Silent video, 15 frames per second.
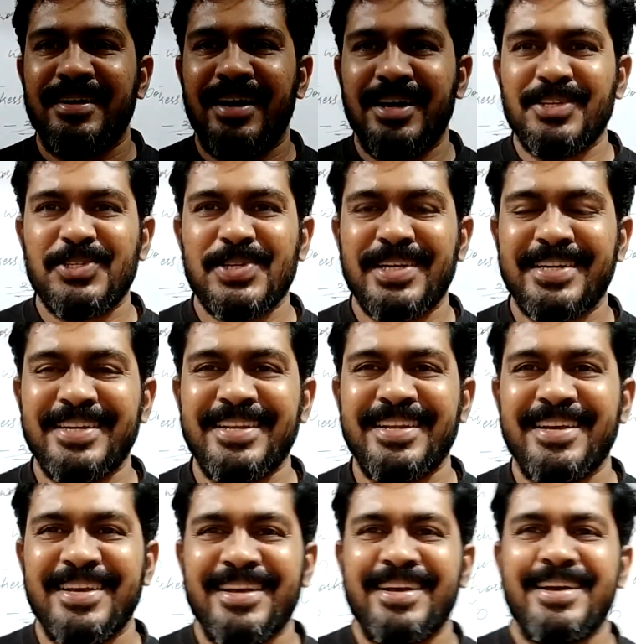Hi children,
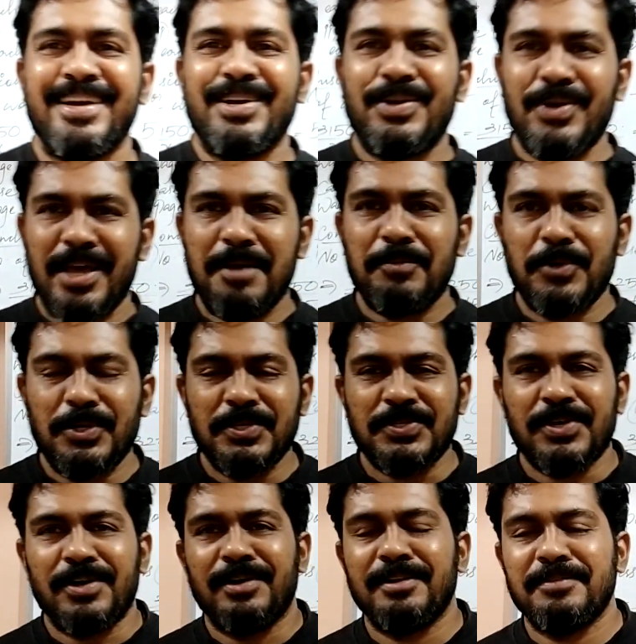today I am going to
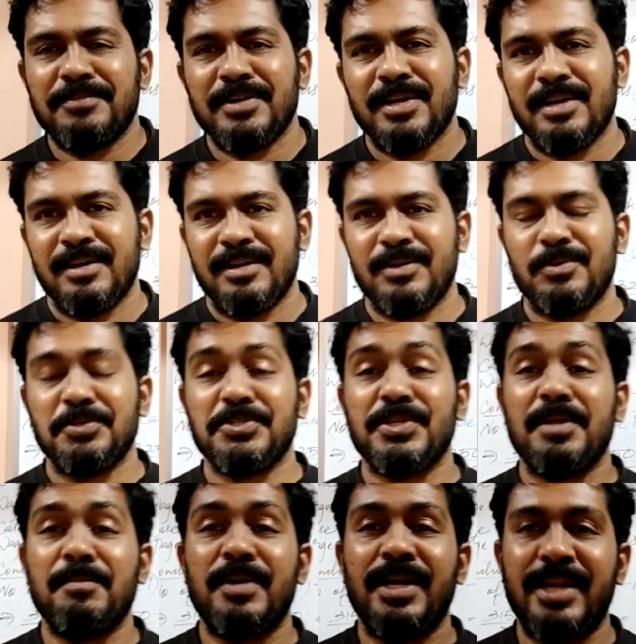solve question
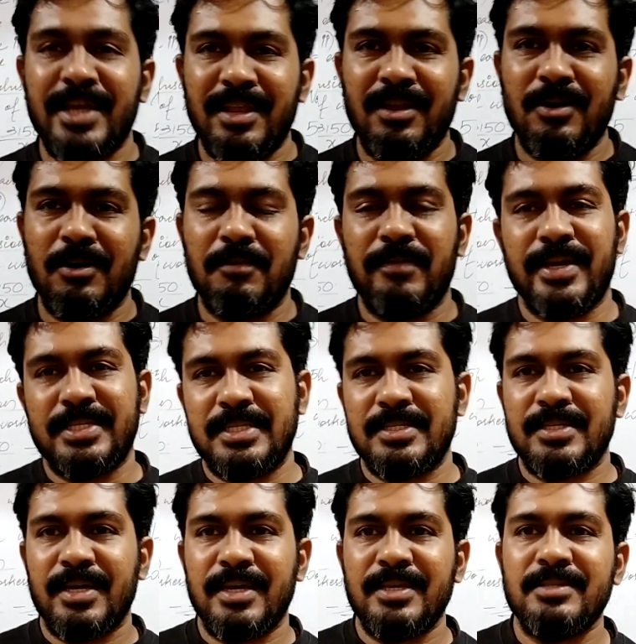number 10 of
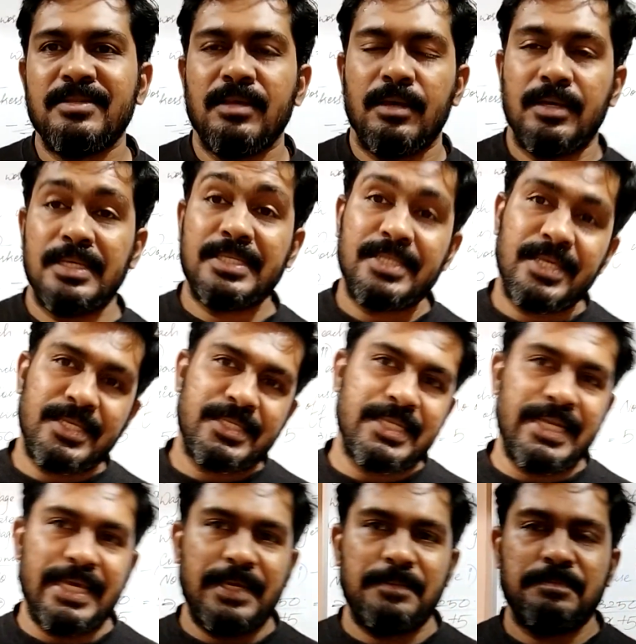exercise
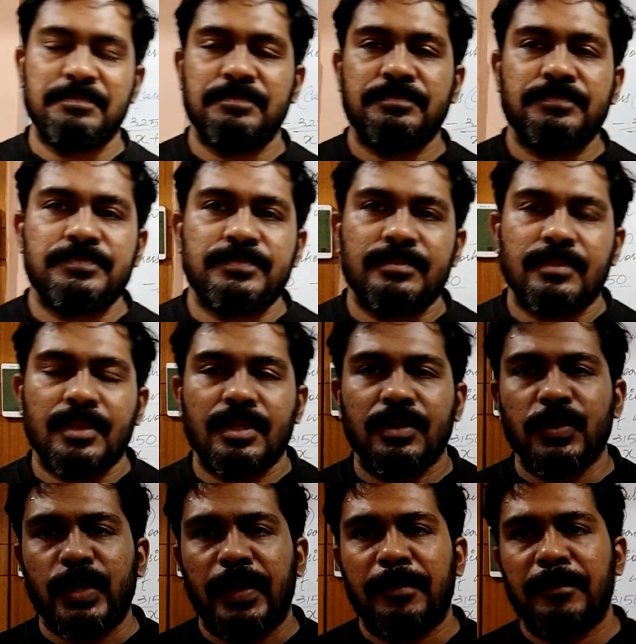6D.
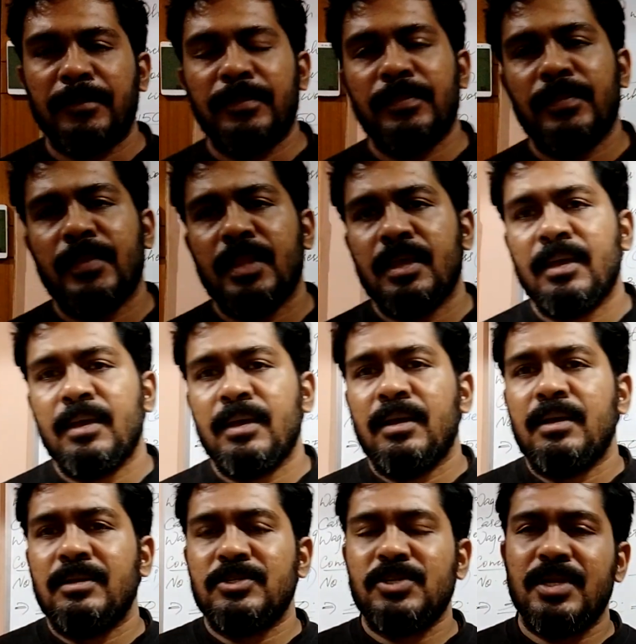Okay,
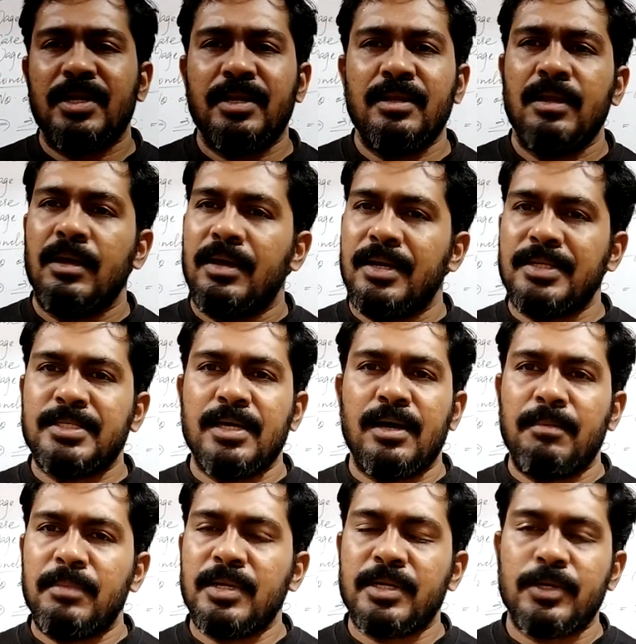children, it's a
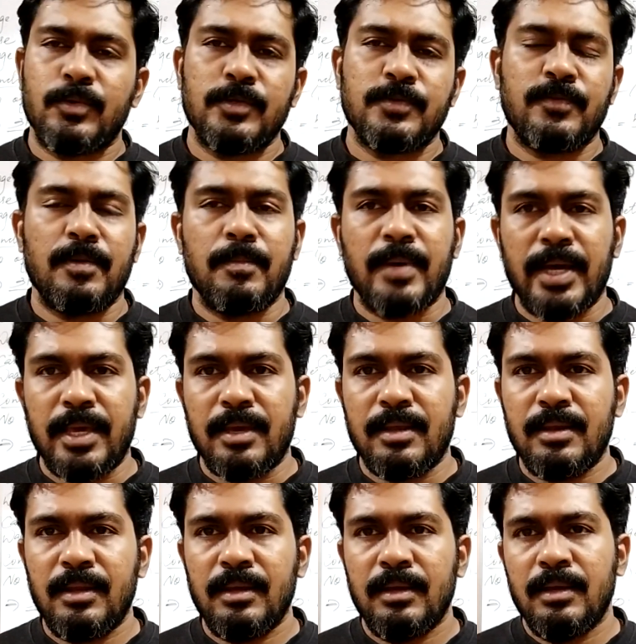humble request from my
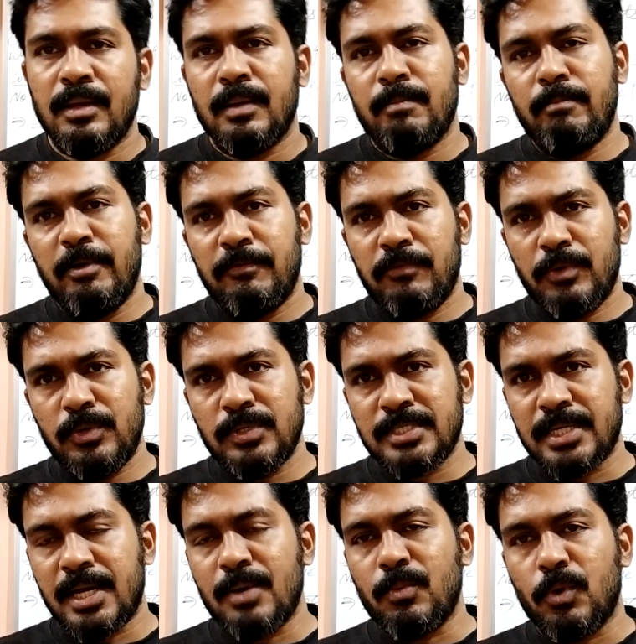end. Before you
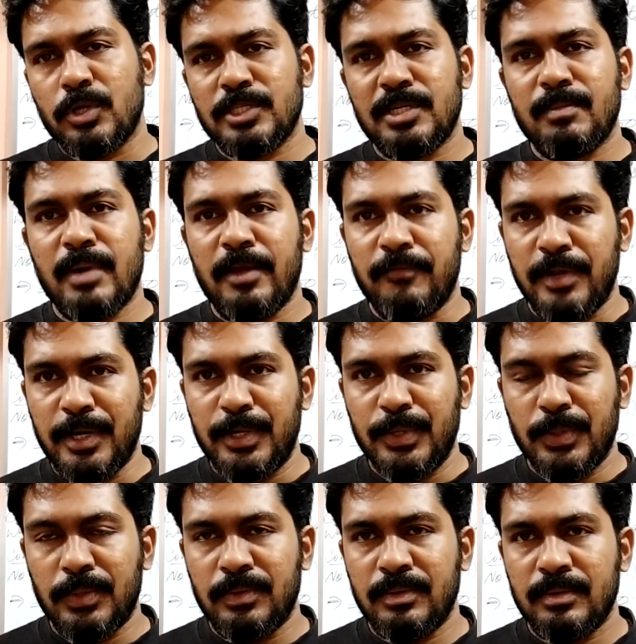start watching my
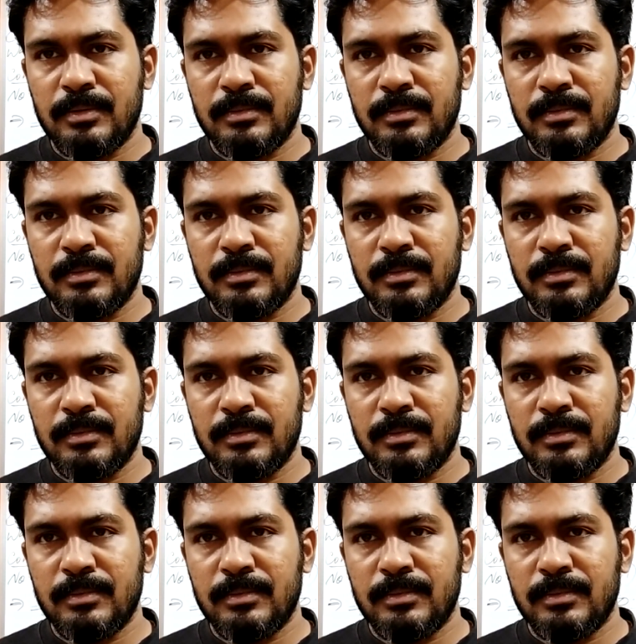video,